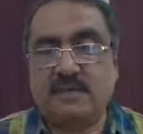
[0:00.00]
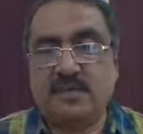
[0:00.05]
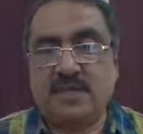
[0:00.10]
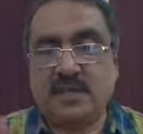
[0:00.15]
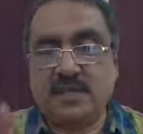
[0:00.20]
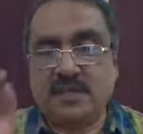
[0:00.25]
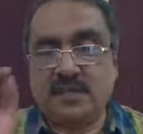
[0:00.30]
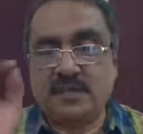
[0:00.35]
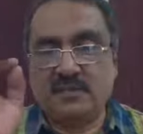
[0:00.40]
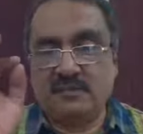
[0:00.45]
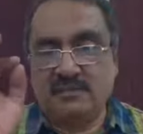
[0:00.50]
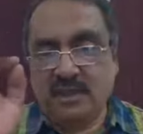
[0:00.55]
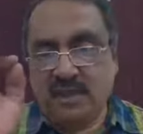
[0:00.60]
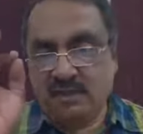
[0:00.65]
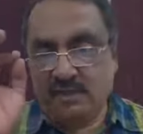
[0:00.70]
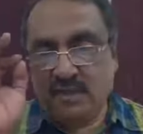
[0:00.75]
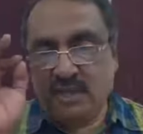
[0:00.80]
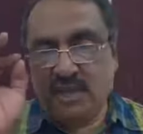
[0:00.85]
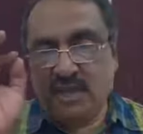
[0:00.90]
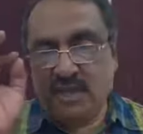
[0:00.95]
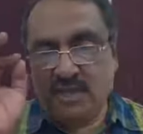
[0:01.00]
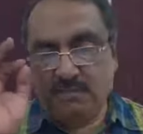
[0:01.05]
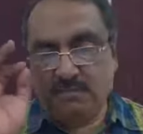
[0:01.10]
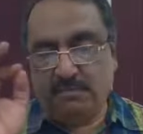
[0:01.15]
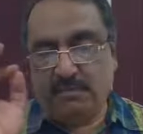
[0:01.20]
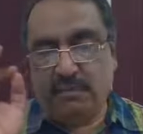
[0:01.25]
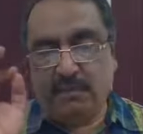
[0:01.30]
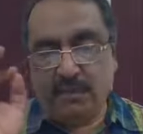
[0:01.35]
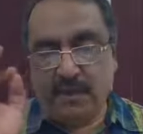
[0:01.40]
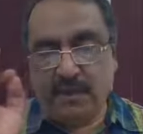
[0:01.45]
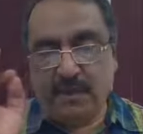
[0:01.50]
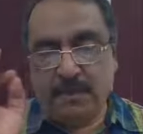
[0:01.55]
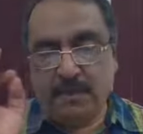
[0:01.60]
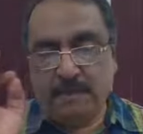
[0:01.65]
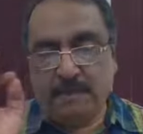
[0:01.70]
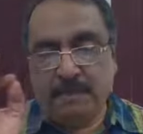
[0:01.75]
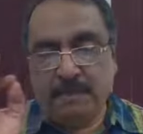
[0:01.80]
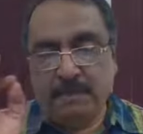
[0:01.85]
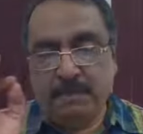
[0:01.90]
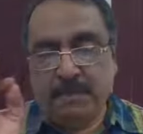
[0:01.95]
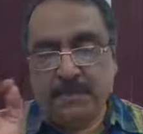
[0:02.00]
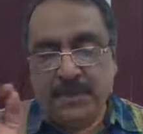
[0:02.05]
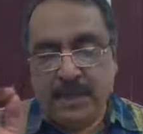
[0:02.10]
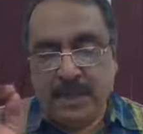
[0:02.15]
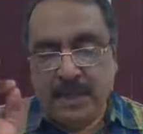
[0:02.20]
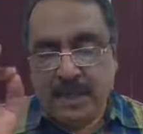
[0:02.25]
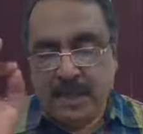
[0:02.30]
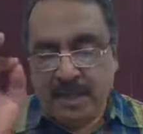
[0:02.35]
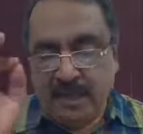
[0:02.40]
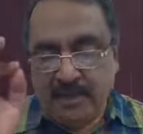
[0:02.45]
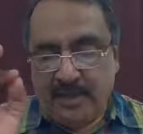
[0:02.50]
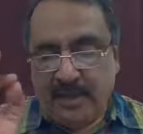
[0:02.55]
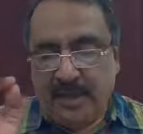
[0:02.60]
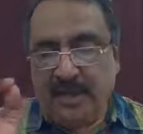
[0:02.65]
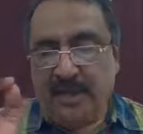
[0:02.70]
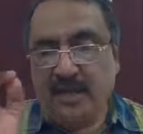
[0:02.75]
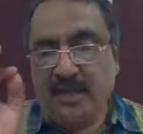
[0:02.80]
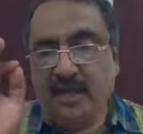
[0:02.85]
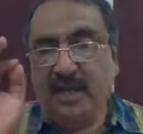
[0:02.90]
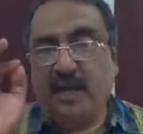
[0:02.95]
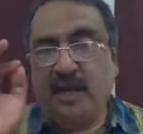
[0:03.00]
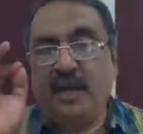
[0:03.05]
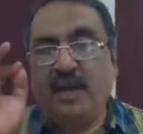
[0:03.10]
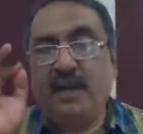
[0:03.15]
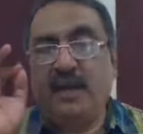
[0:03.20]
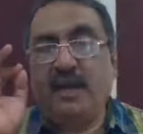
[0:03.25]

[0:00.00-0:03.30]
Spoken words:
That is very, very important. Then,